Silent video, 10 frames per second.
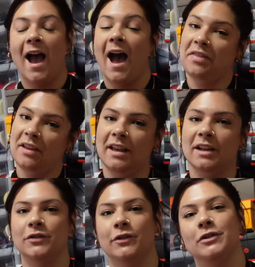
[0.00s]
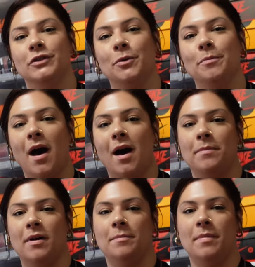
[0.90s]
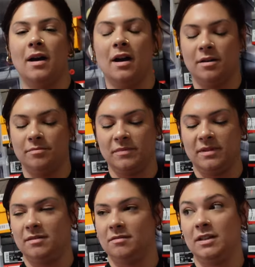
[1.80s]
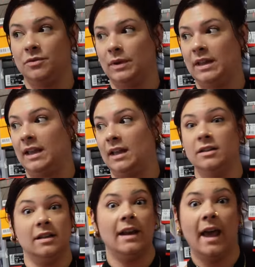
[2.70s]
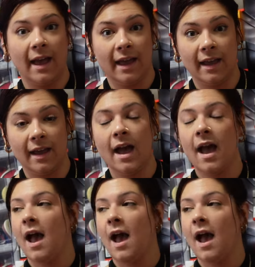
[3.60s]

at the Kicks for Your Soul pop-up um, this weekend today.